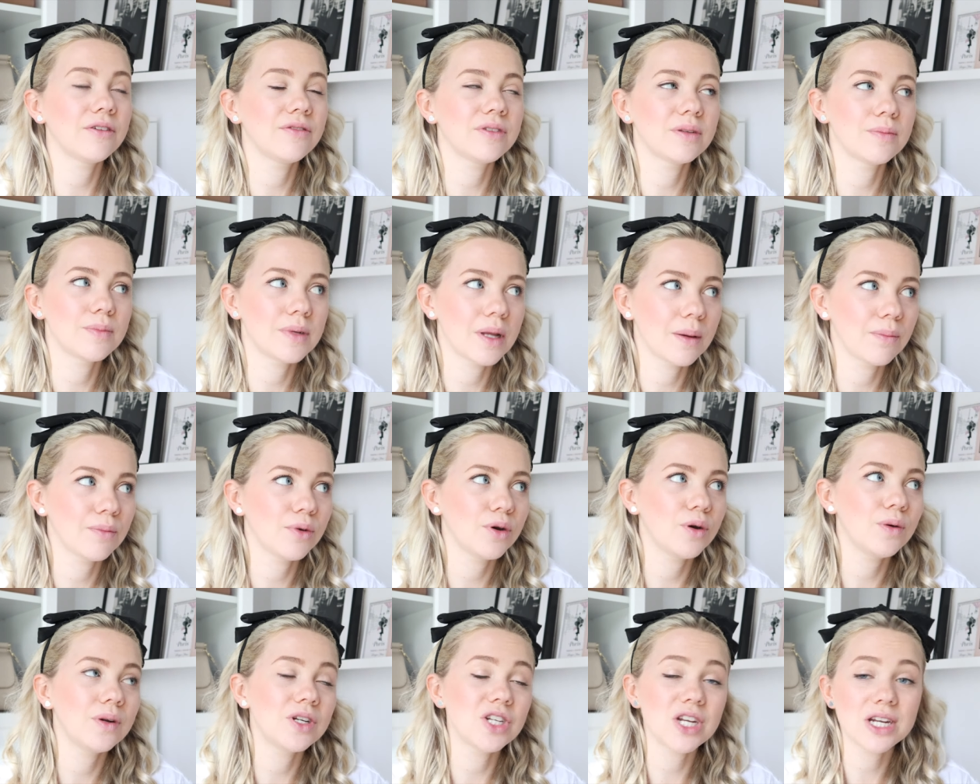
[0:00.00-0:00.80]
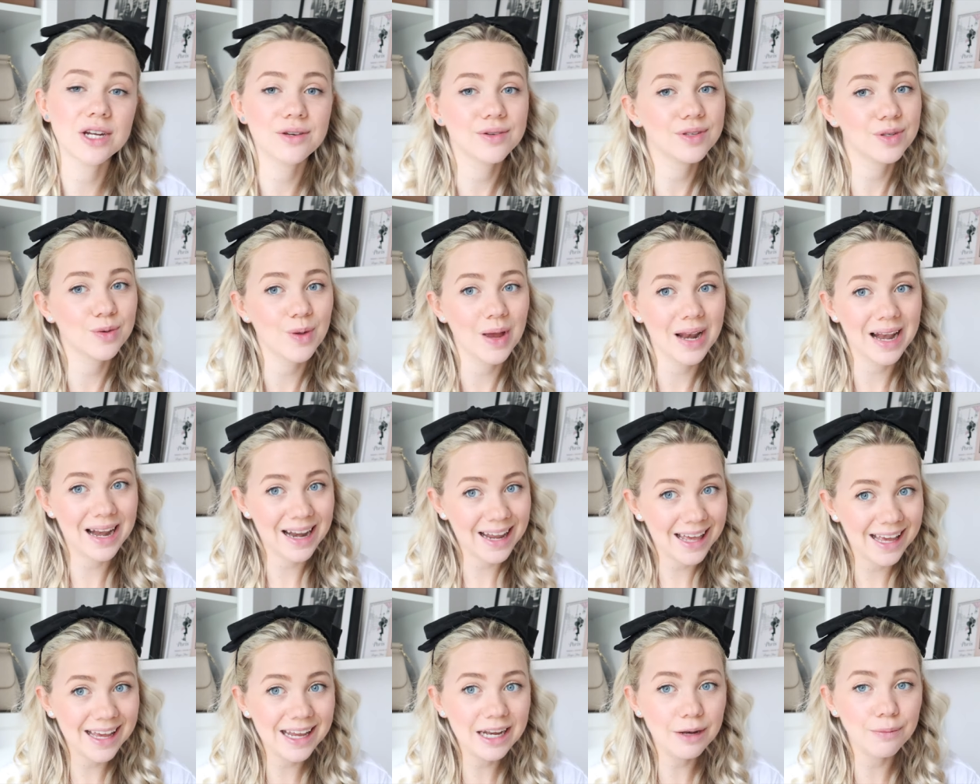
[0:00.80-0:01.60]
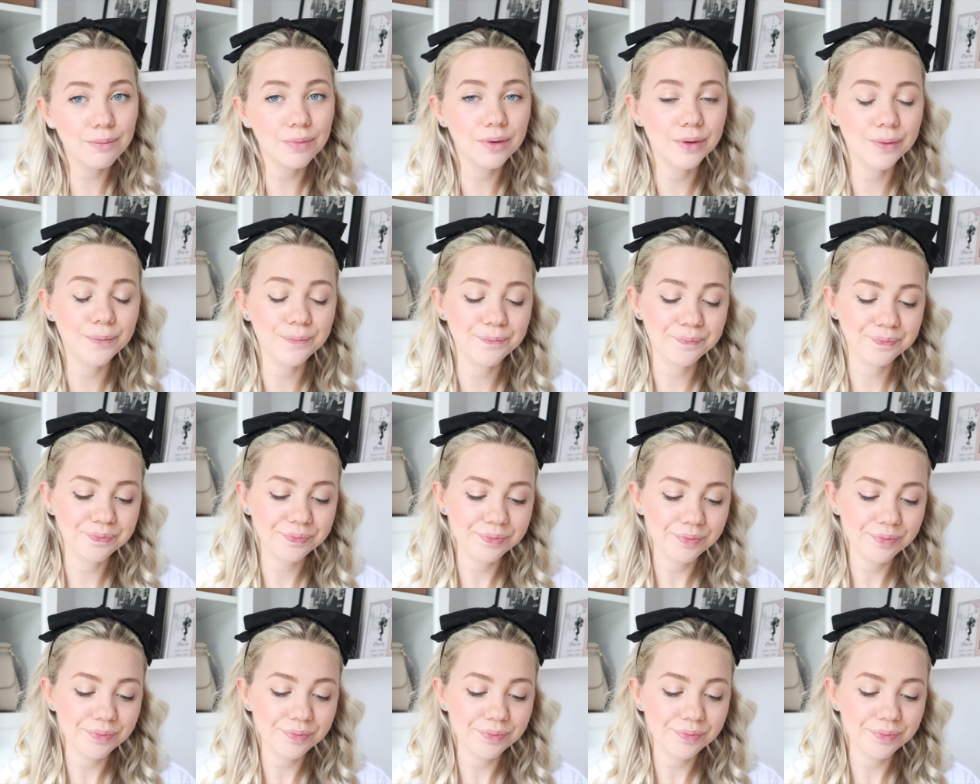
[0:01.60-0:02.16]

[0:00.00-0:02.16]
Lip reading: of September, which I know is quite late, but